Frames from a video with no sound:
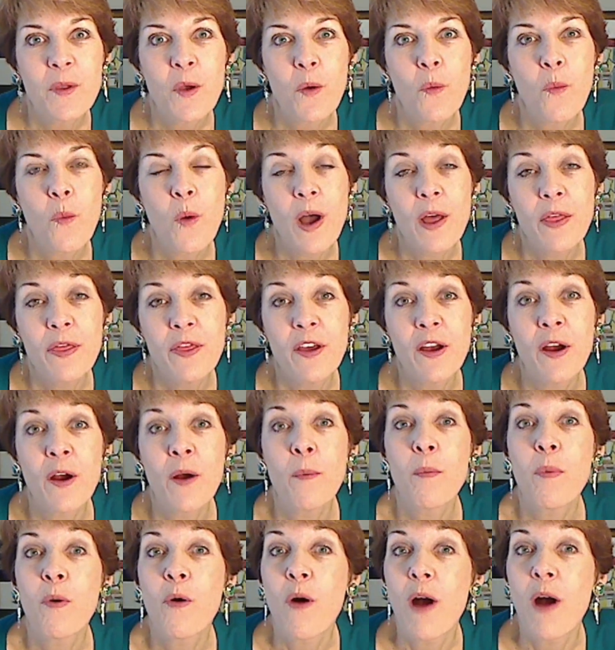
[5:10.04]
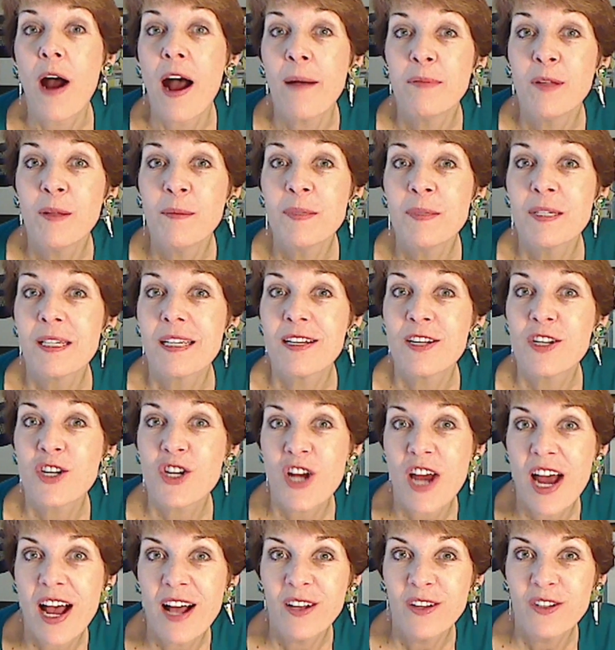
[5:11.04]
what their problems and
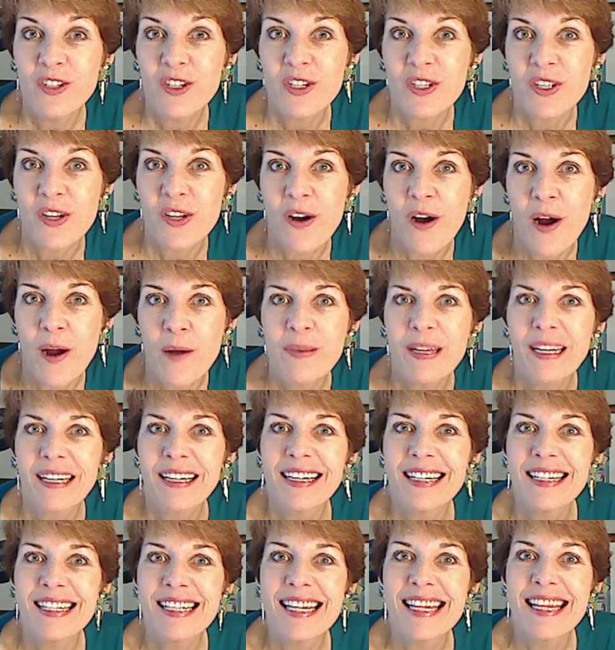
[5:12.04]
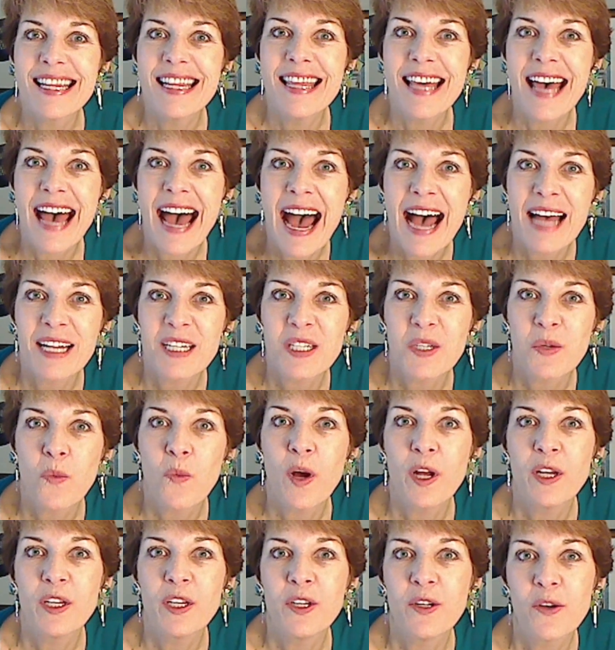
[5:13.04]
challenges are, because that's
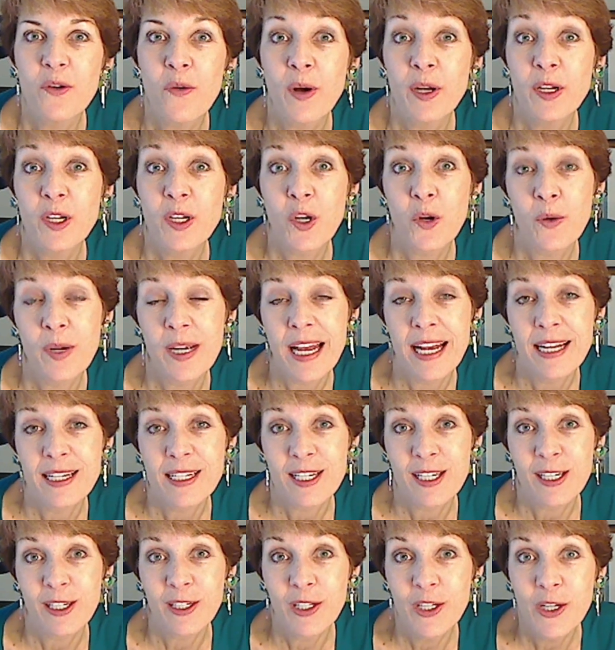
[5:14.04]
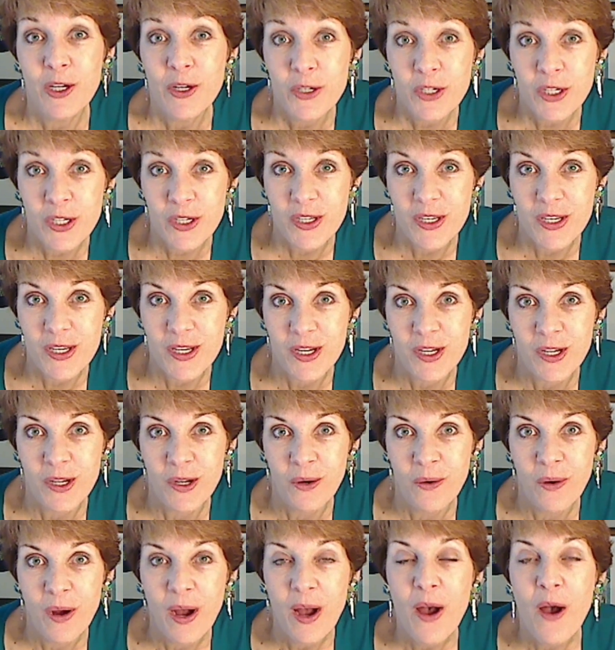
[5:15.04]
what you're going to create solutions
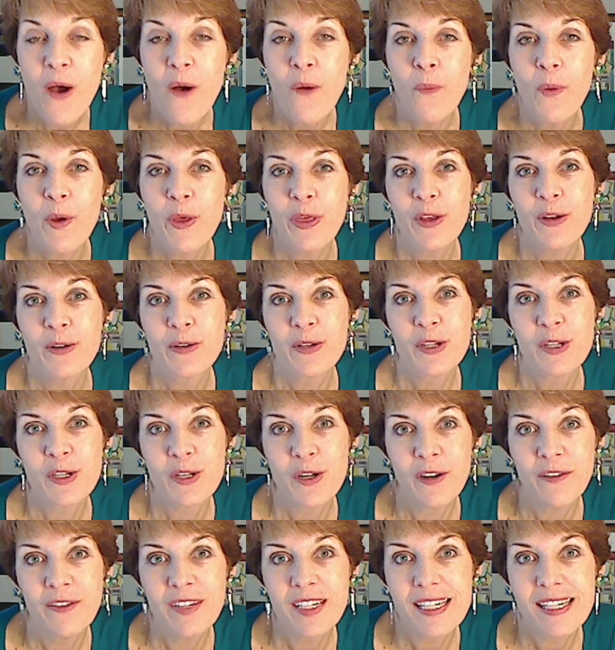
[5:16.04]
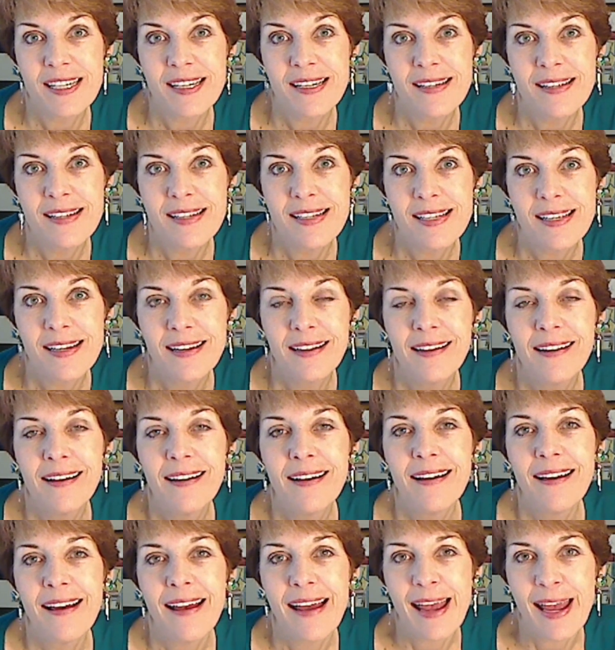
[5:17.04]
to with your services
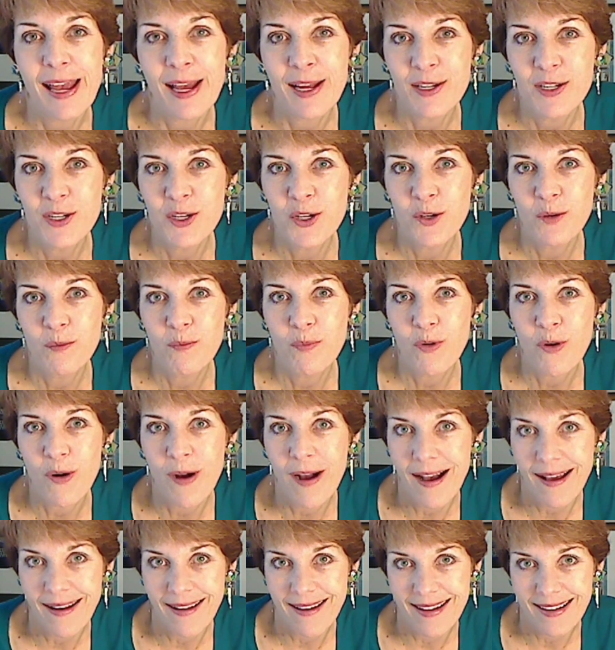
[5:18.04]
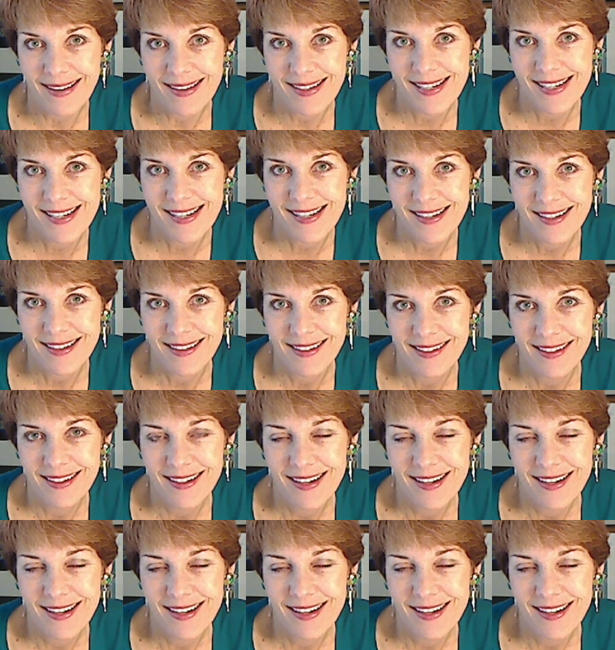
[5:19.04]
and your products.